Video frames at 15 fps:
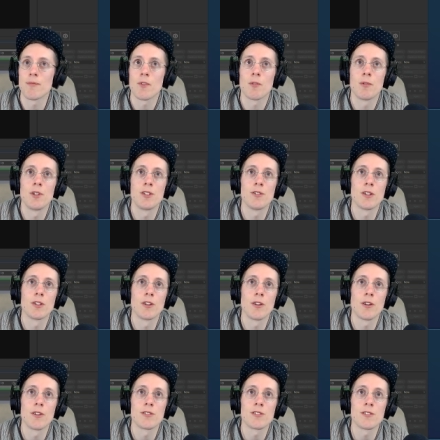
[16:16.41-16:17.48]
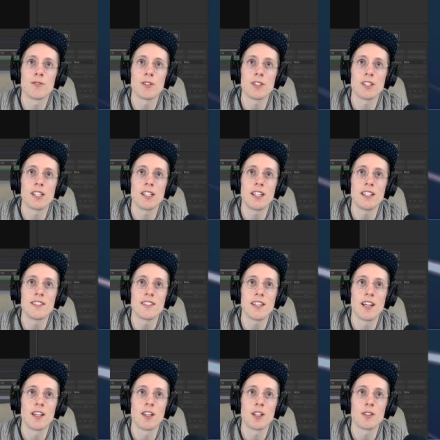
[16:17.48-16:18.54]
when doing logos. The nice thing
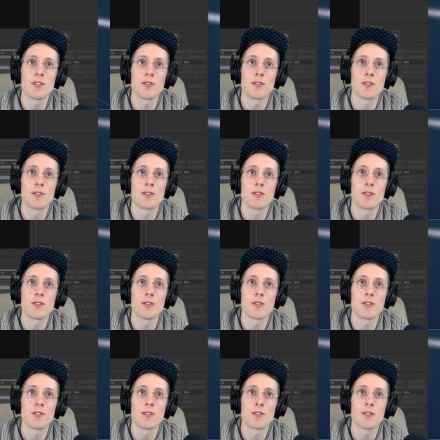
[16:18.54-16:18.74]
I like